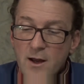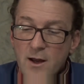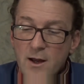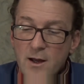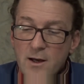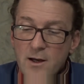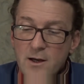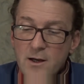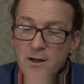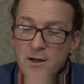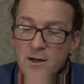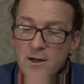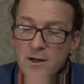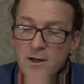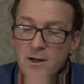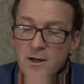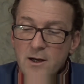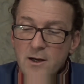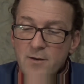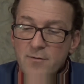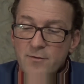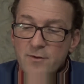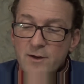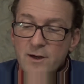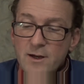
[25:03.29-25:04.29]
and
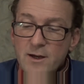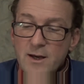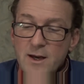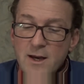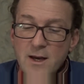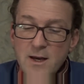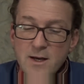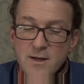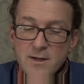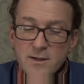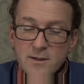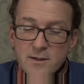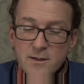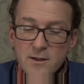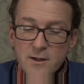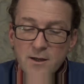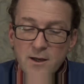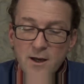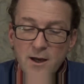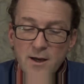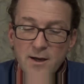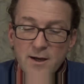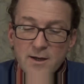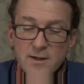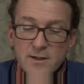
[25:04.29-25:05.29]
lifted it
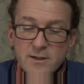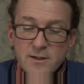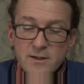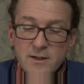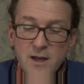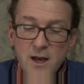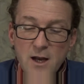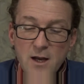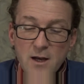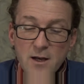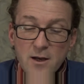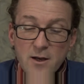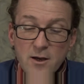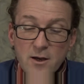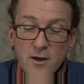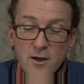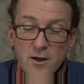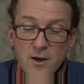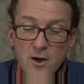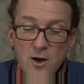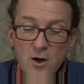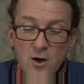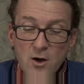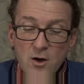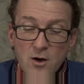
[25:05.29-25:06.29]
and its delicate
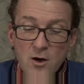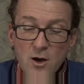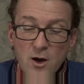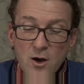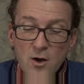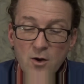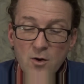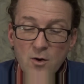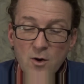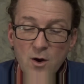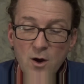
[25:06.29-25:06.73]
cargo